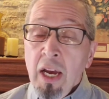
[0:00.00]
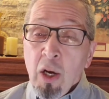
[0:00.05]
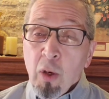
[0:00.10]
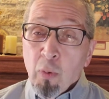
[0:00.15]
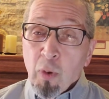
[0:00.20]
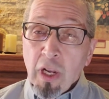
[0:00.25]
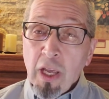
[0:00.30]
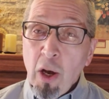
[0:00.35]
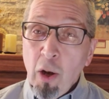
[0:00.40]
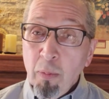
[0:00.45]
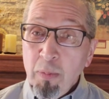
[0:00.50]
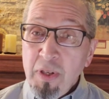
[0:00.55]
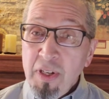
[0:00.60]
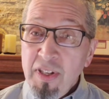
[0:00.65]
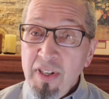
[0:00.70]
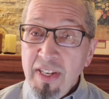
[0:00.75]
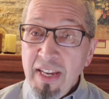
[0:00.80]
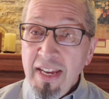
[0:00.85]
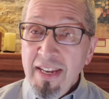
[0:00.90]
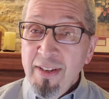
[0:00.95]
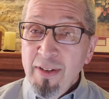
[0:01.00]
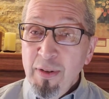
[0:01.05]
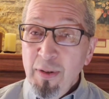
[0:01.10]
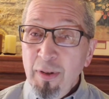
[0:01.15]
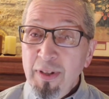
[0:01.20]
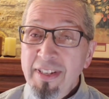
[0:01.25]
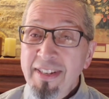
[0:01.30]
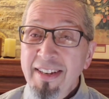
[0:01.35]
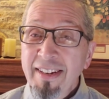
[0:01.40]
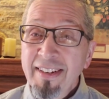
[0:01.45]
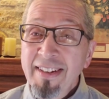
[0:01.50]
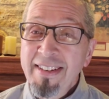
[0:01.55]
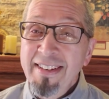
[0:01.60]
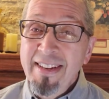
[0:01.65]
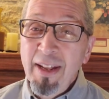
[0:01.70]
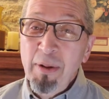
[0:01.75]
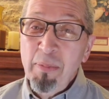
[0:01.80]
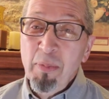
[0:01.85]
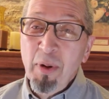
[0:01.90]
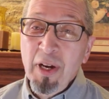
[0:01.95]
Really hope to see you at Sunday
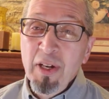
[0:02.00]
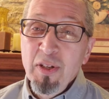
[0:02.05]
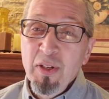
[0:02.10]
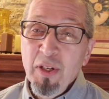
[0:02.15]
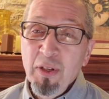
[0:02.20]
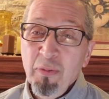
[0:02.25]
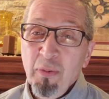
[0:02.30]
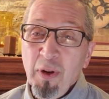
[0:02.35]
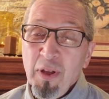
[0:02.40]
Celebration,